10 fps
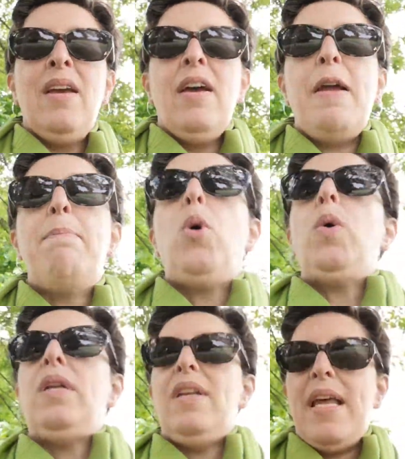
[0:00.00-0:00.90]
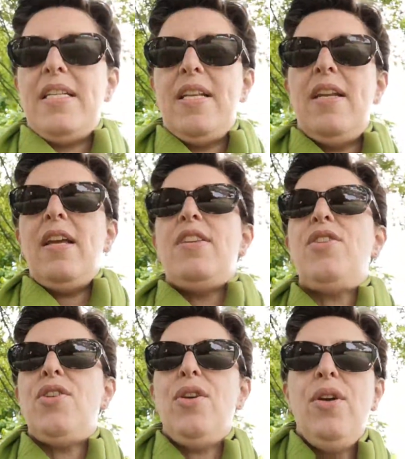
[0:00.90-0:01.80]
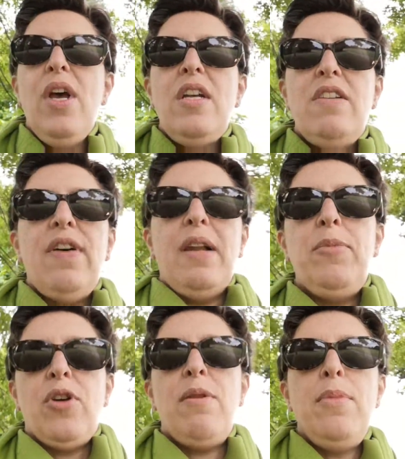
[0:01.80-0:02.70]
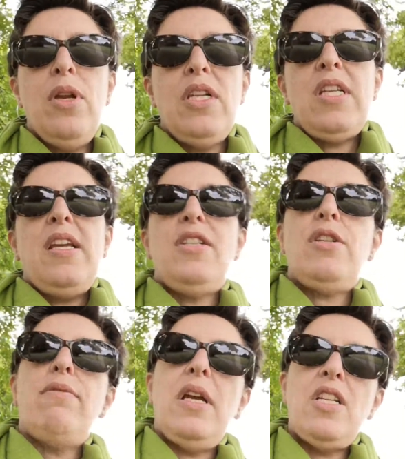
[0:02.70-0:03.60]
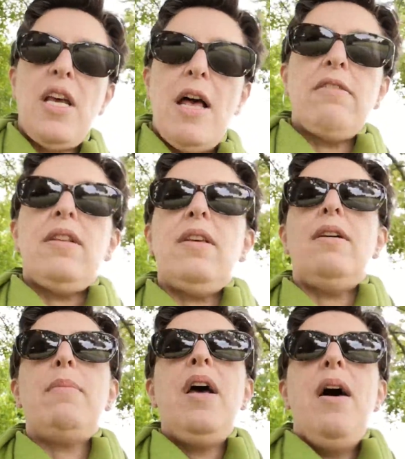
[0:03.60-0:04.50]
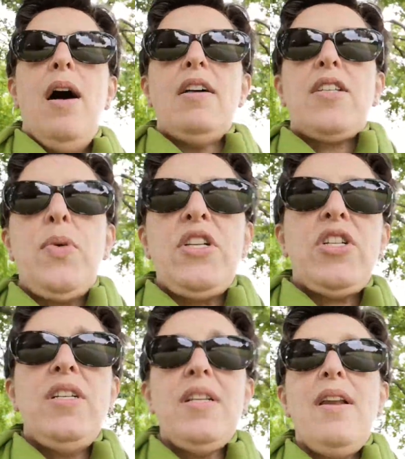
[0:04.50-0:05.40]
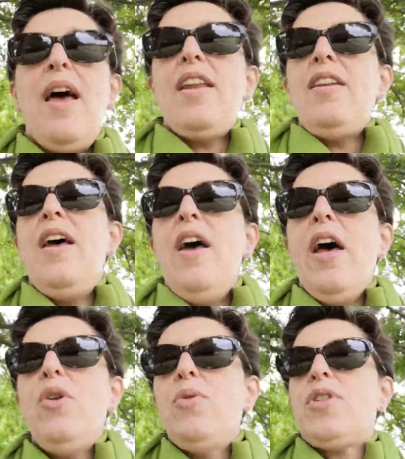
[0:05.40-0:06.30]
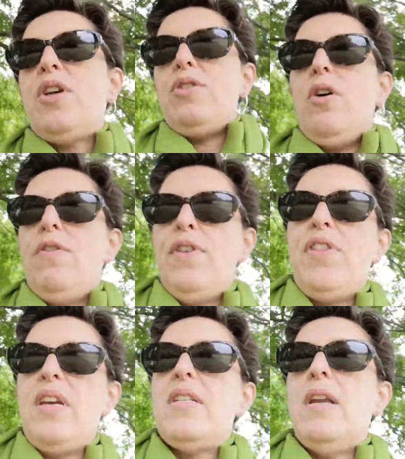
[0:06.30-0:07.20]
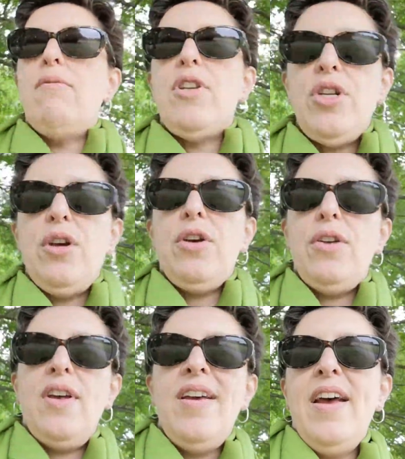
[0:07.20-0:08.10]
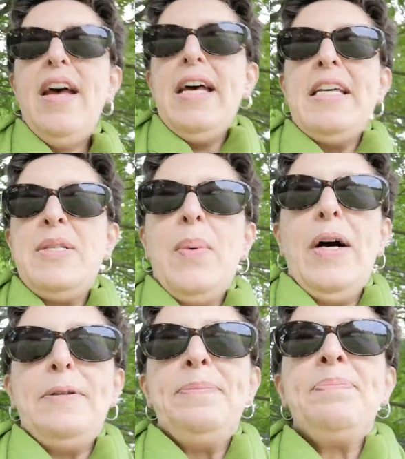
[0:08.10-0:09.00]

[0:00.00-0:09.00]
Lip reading: important lesson, is to develop your communities, to reach out to them, ask questions, and also to offer things in return as well.